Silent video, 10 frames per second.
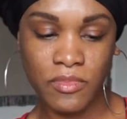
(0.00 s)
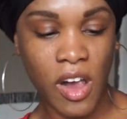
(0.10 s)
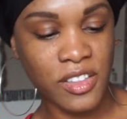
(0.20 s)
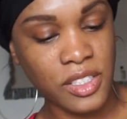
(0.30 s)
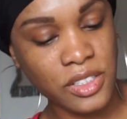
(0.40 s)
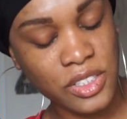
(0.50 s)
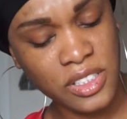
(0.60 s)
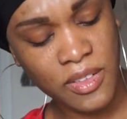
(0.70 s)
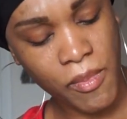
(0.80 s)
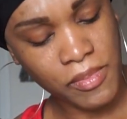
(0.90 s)
I think
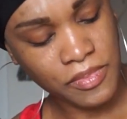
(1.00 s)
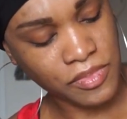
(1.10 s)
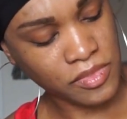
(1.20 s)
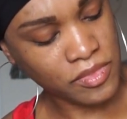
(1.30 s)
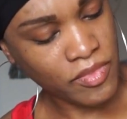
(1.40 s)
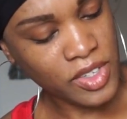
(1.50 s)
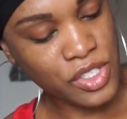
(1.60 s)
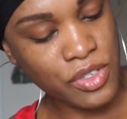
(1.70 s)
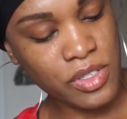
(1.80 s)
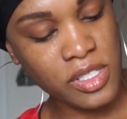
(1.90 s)
she
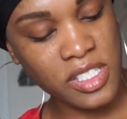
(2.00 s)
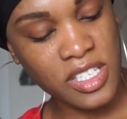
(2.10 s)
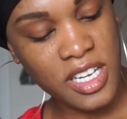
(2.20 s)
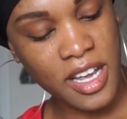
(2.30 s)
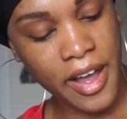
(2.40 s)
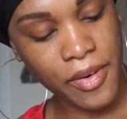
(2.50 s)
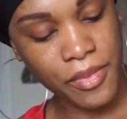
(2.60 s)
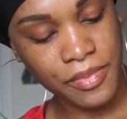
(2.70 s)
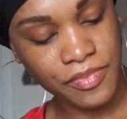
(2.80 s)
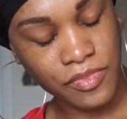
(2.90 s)
used to sneak
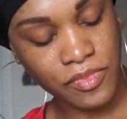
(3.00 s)
out